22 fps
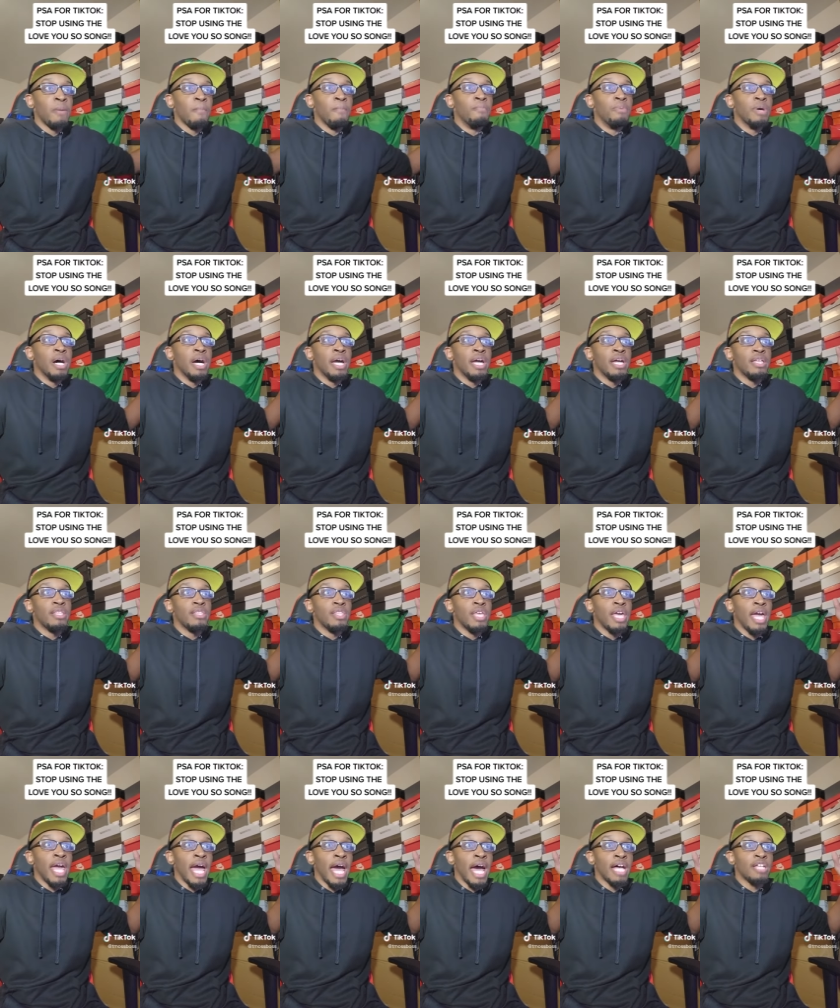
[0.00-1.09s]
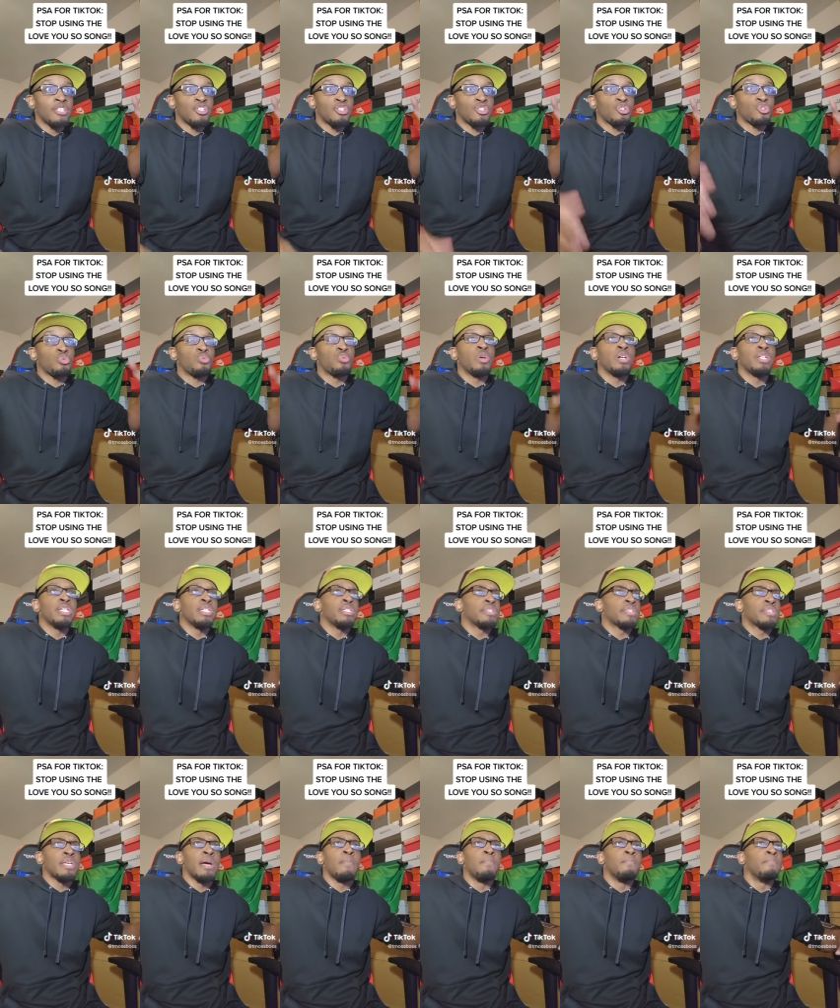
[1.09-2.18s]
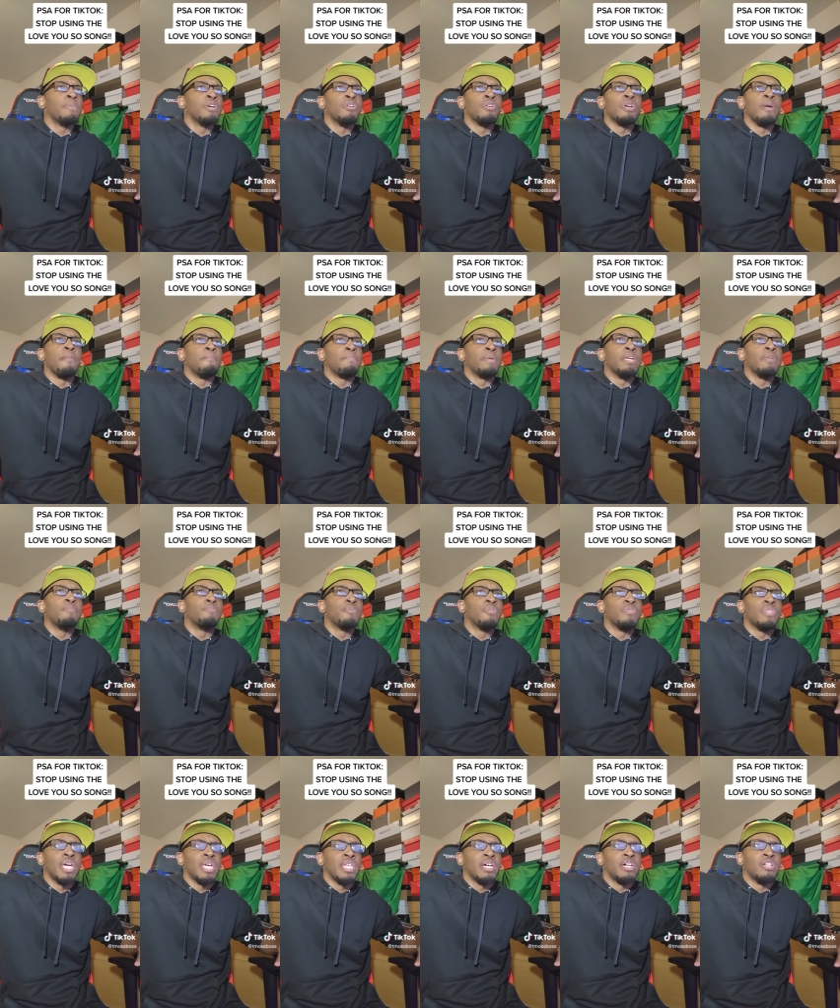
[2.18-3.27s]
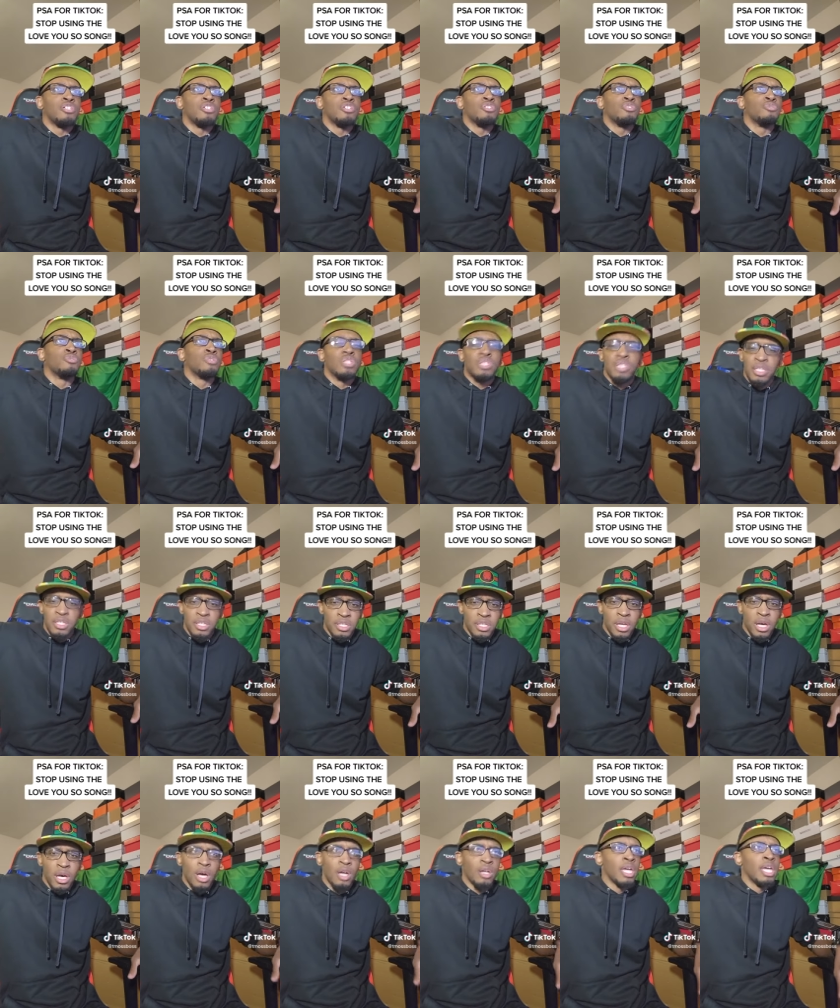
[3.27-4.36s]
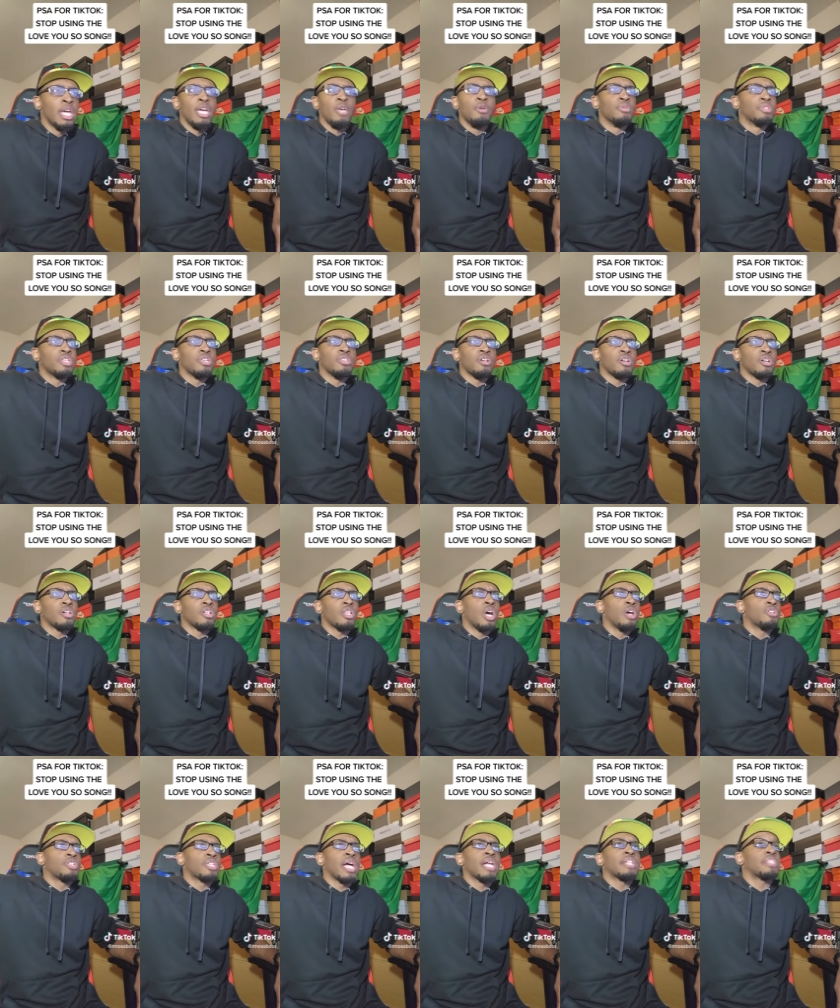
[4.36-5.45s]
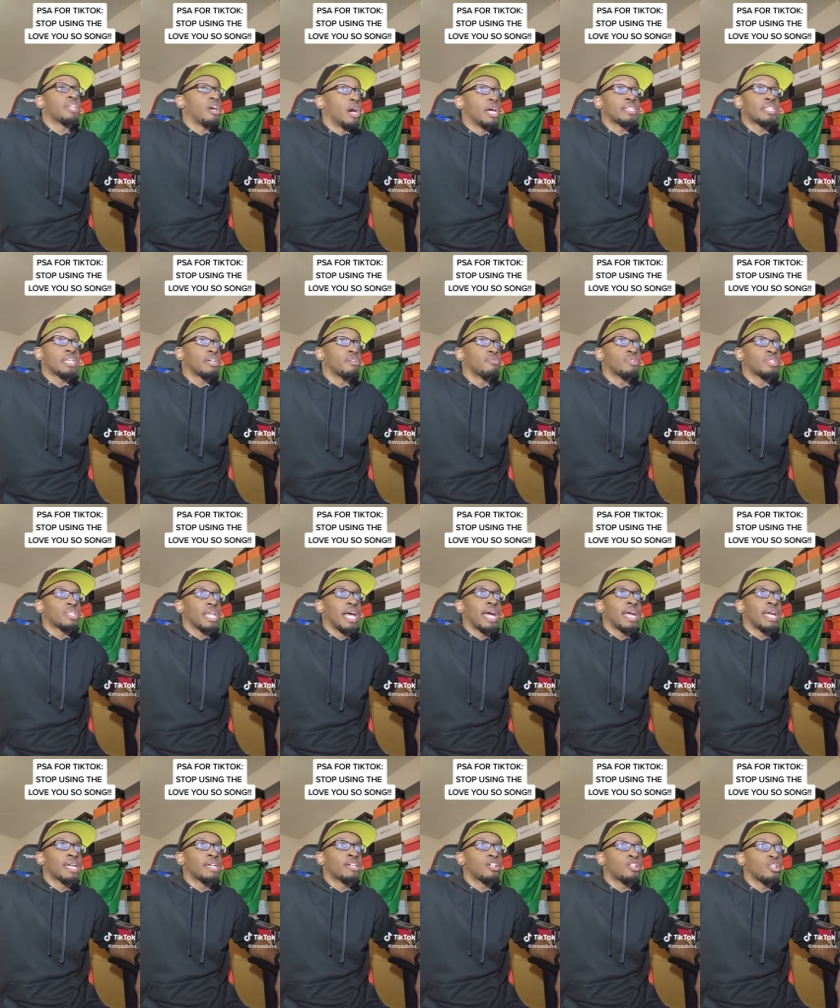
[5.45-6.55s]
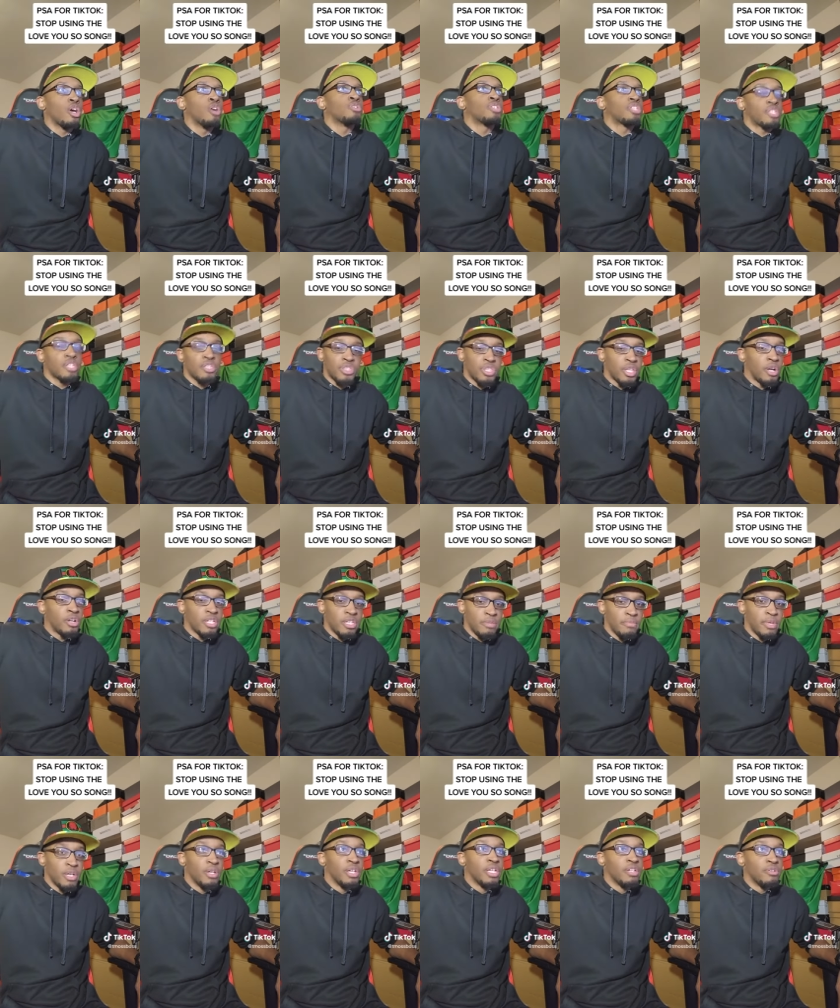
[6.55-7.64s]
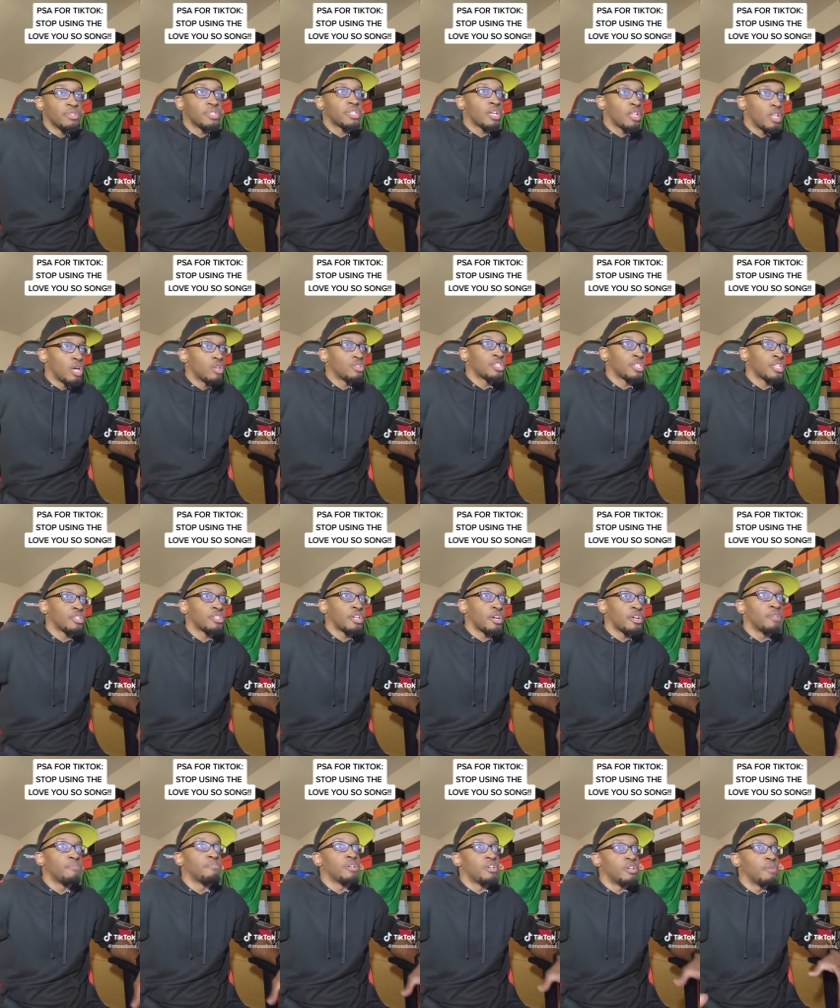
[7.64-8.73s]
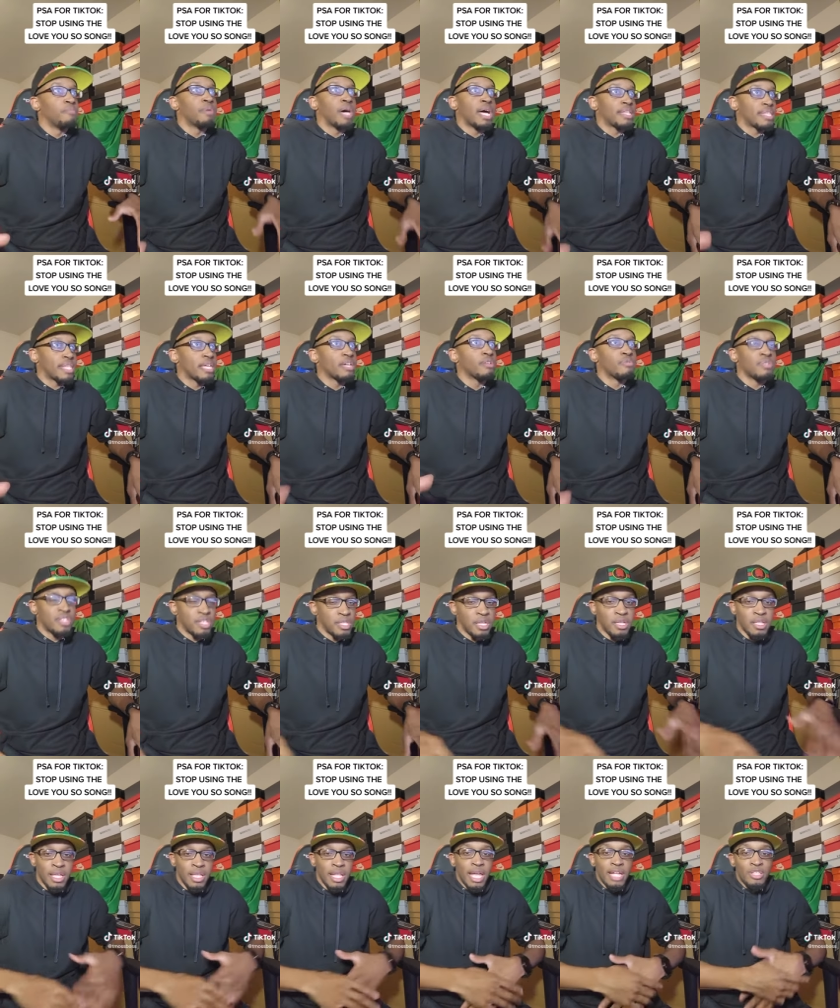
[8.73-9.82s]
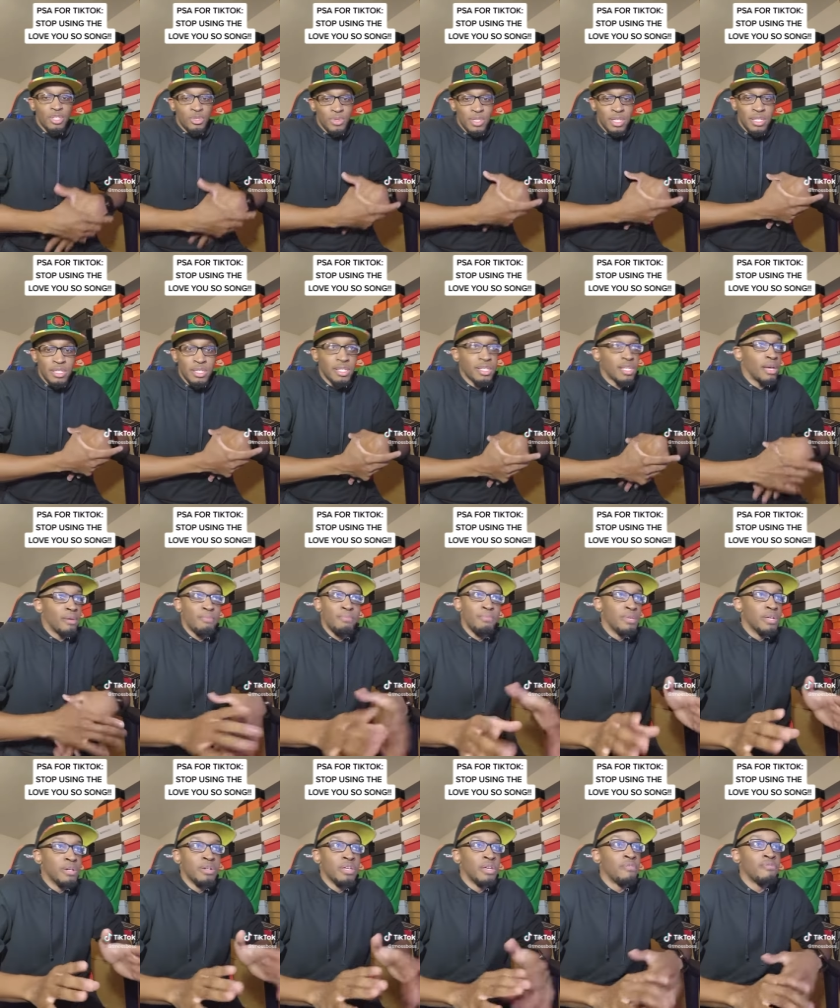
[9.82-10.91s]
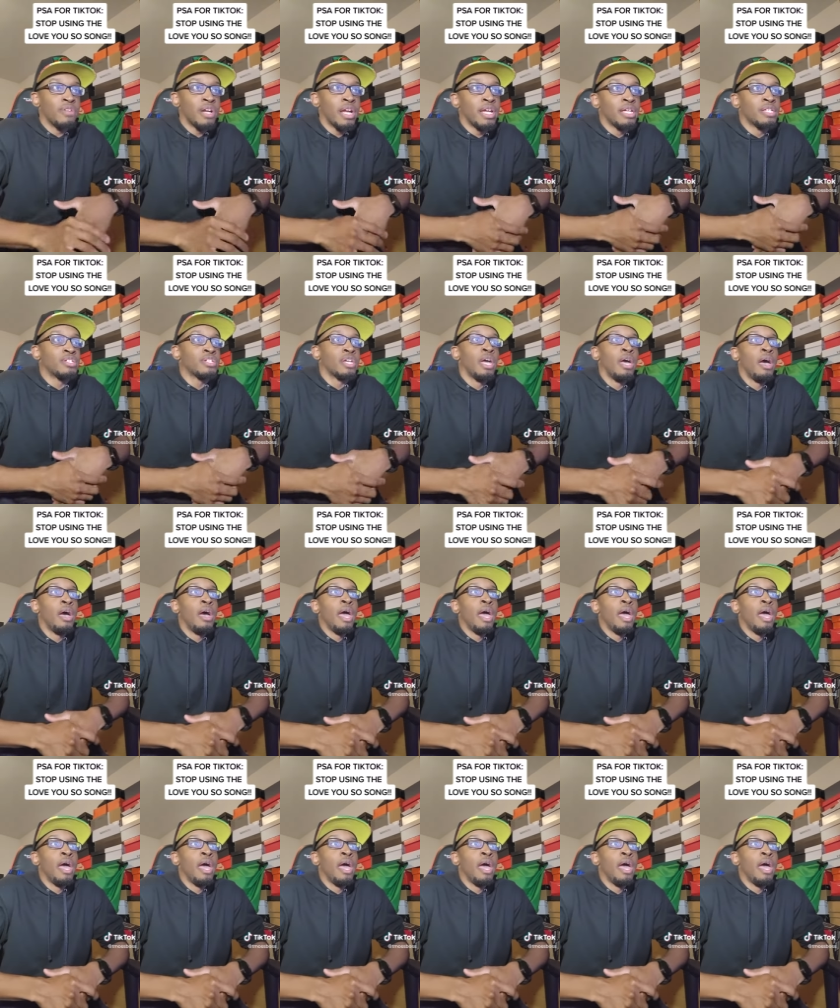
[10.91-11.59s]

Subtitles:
But it has 20 something million people that use the song. It was either close. I think it was like close to 30 million. It was close to 30 million, but I think it was still in that 20 something million range.